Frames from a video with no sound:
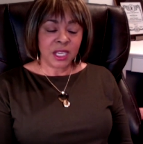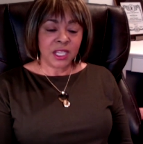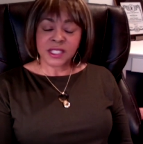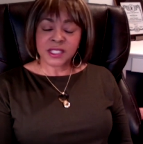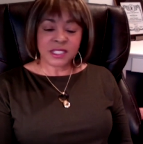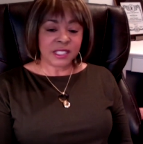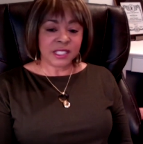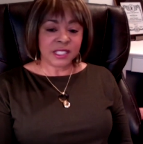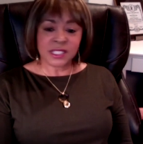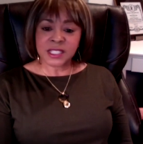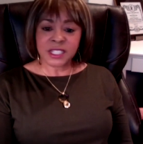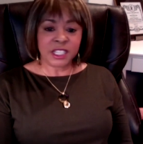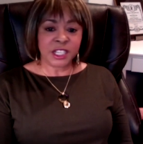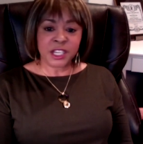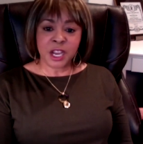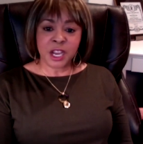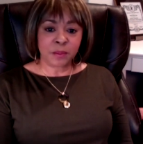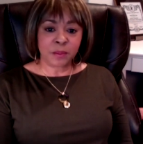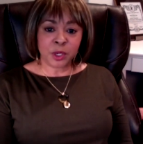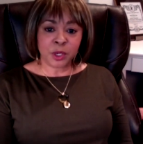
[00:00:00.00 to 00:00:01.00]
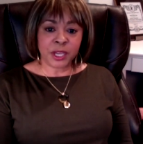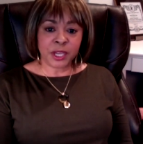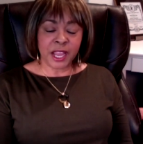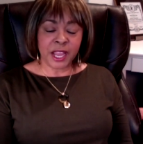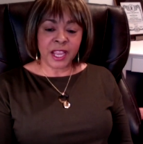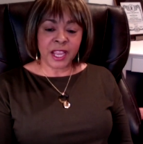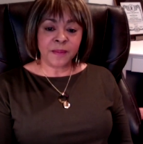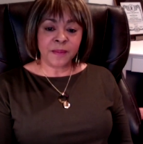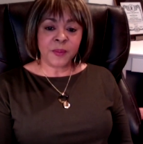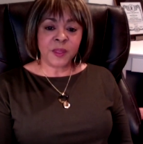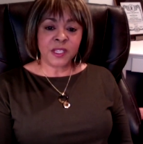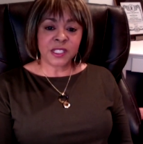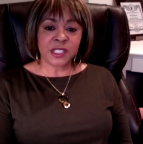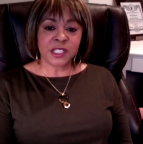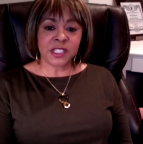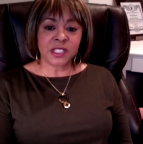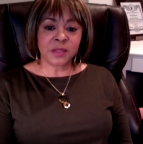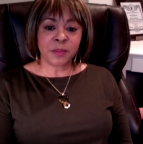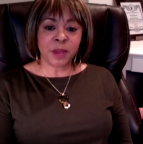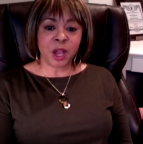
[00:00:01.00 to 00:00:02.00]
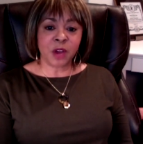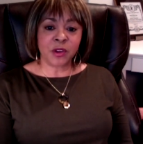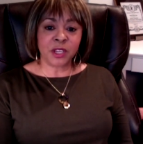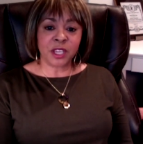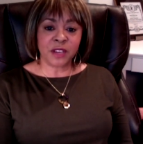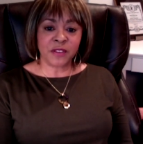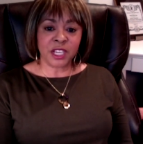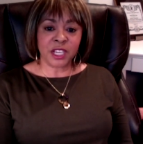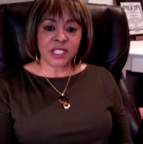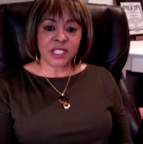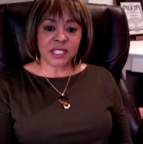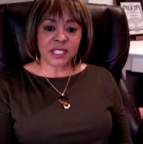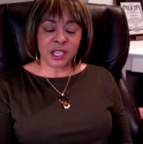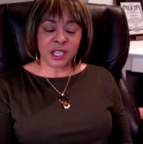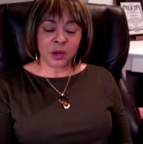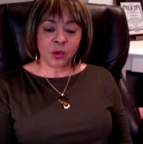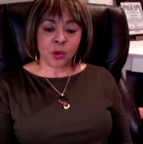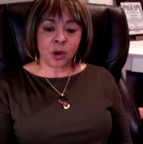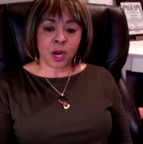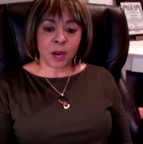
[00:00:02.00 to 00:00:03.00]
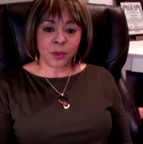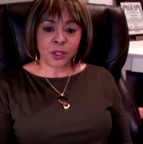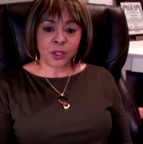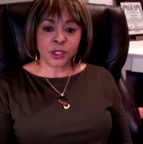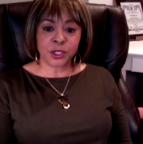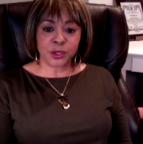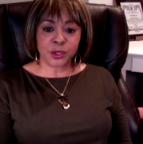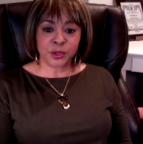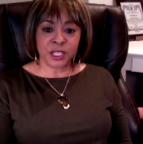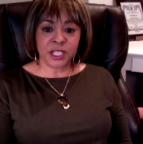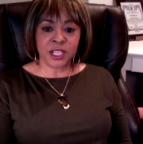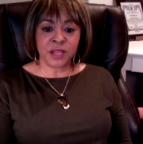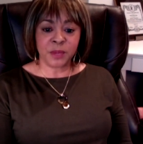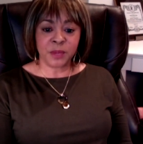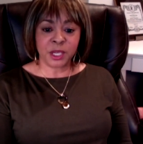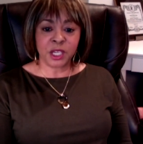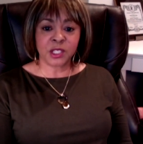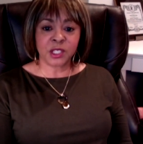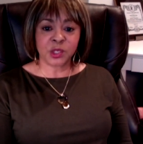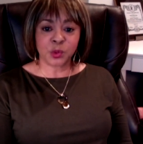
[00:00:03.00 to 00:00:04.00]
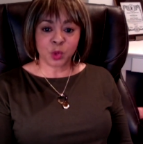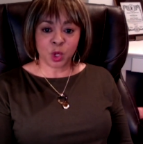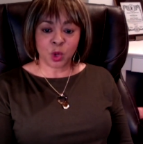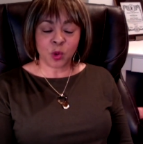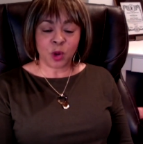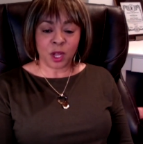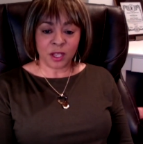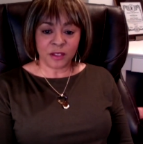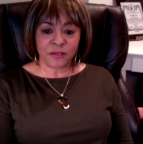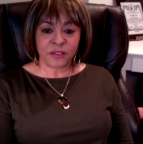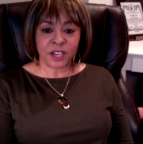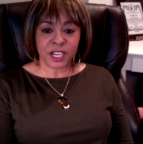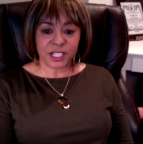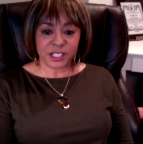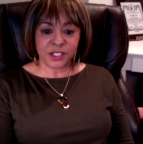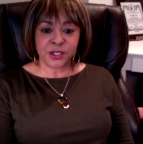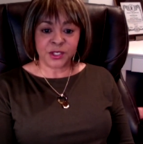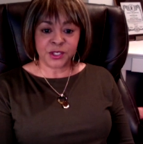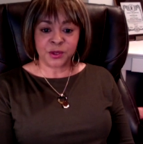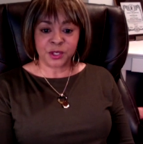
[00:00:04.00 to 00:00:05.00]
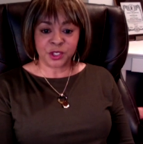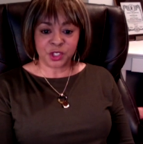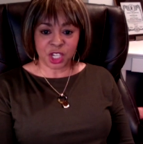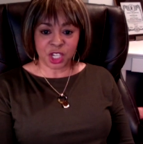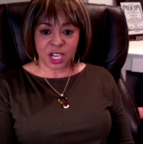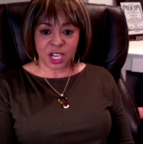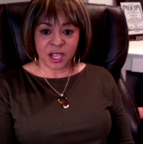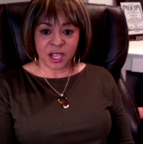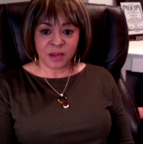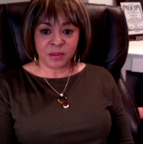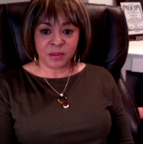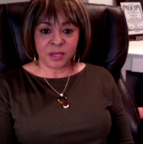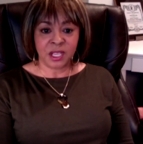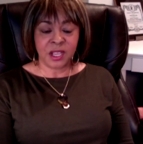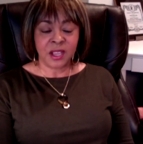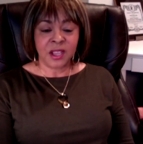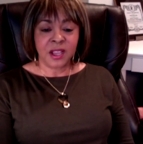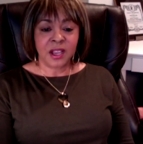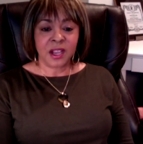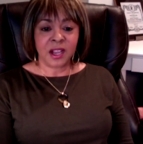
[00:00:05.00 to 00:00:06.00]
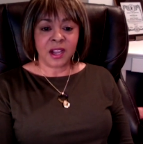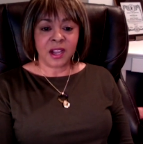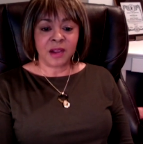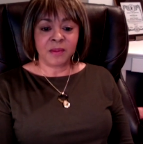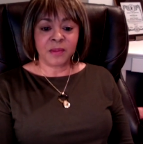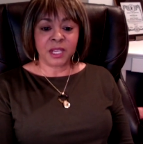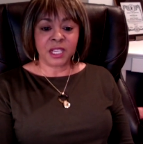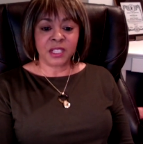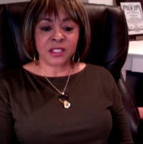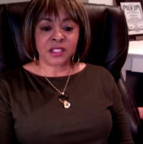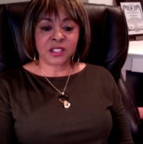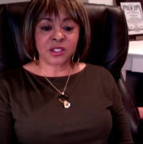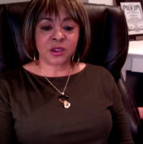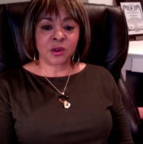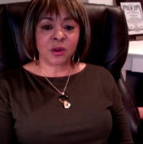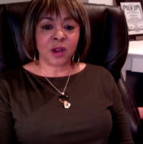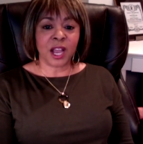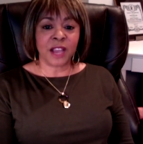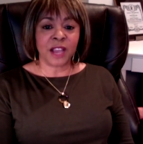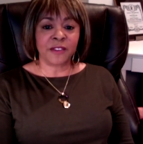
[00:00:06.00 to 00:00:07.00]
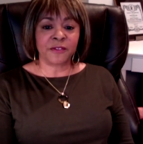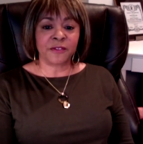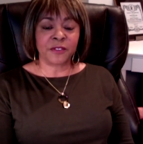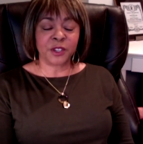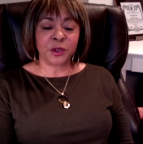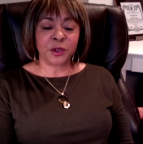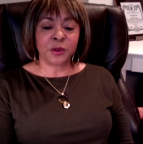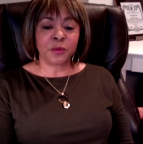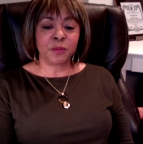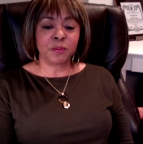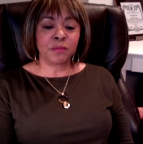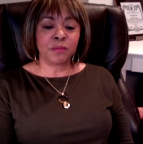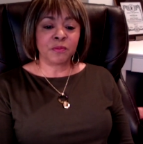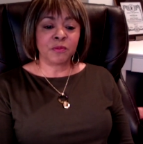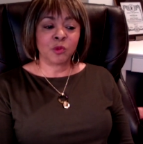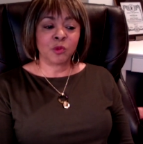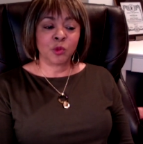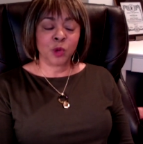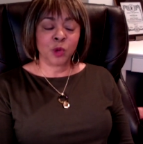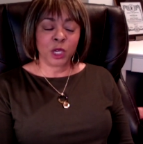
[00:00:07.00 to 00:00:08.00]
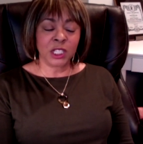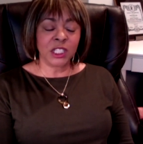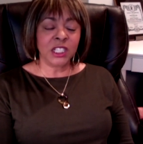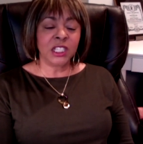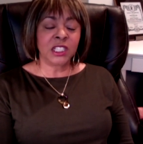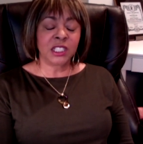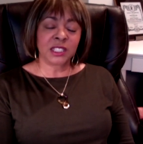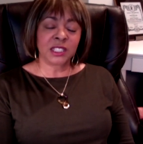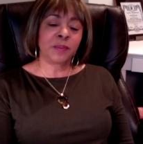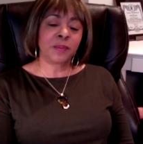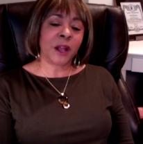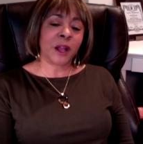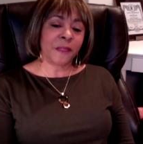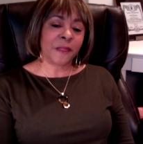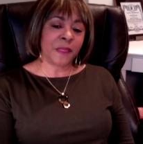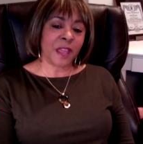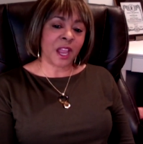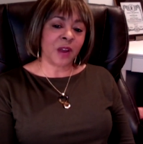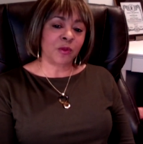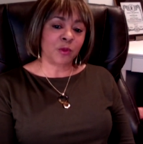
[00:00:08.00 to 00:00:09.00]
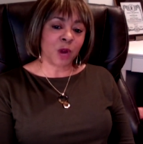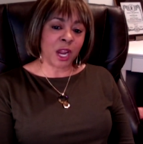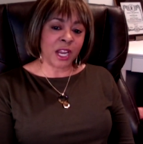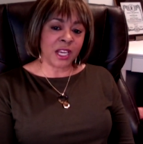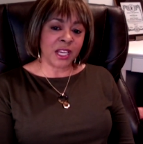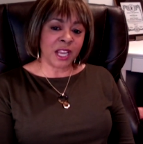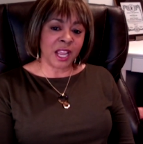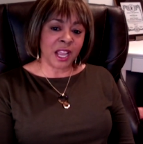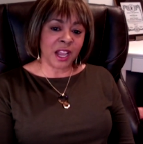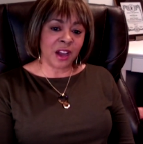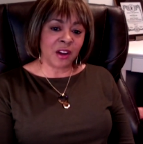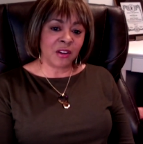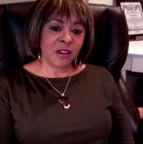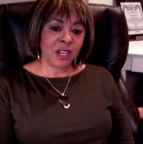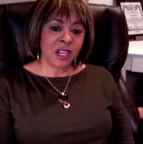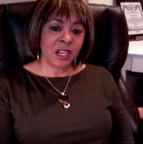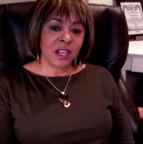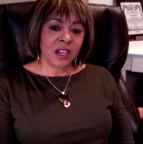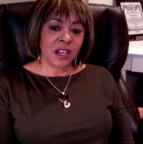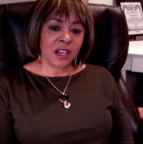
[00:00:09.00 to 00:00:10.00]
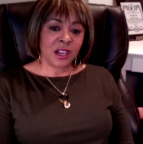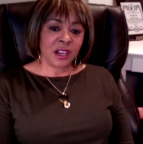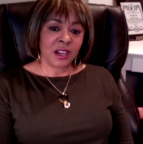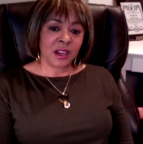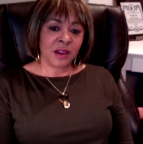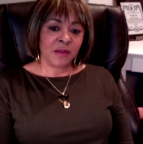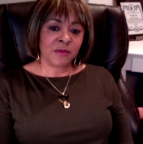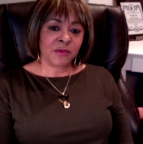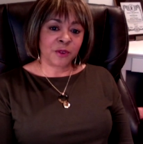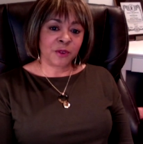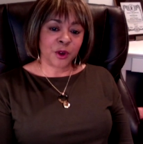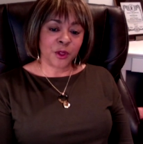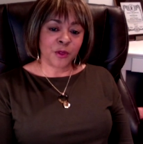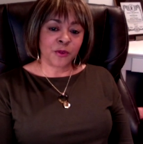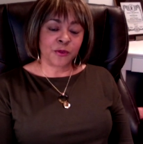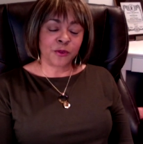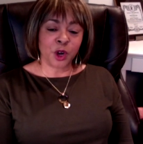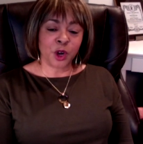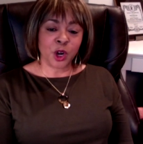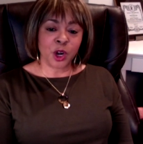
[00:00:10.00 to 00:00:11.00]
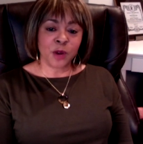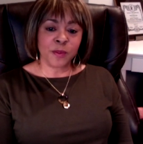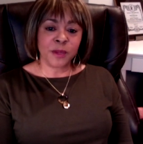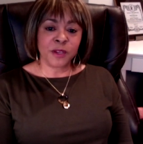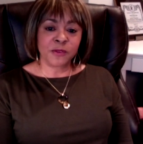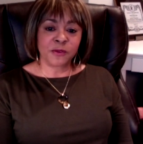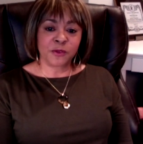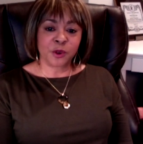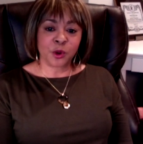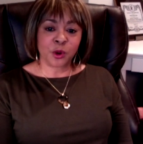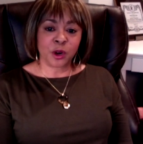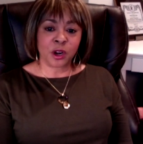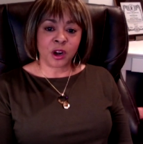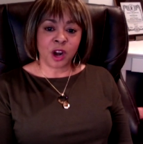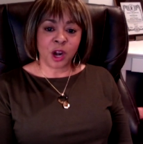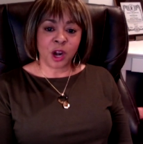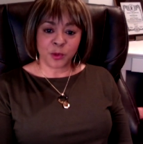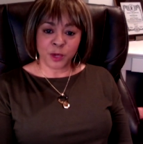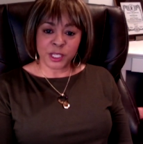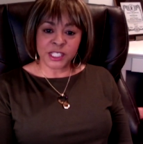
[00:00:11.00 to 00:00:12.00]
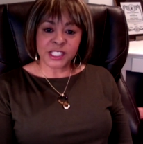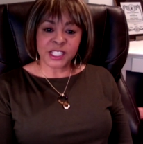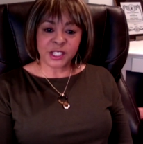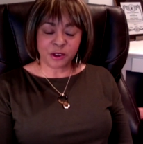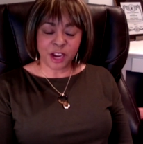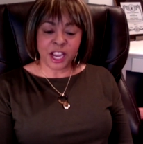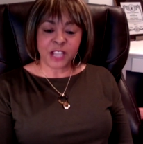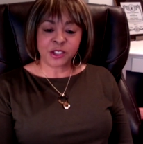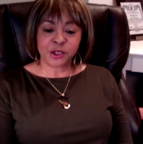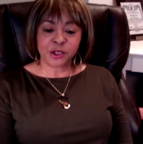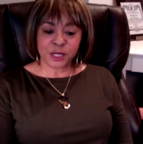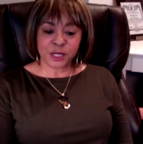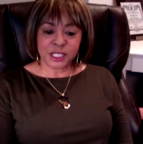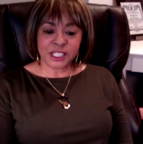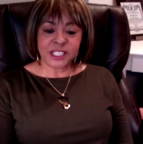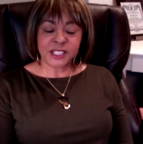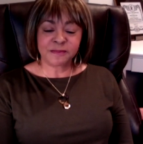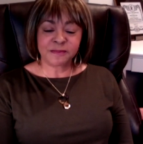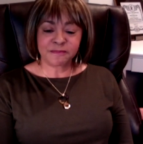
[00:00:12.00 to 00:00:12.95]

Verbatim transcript: This isn't a number game. This is about giving us equal opportunity because we're qualified to do the job. Um, and so I feel really good about that right now uh, for the firm and for our recent graduates.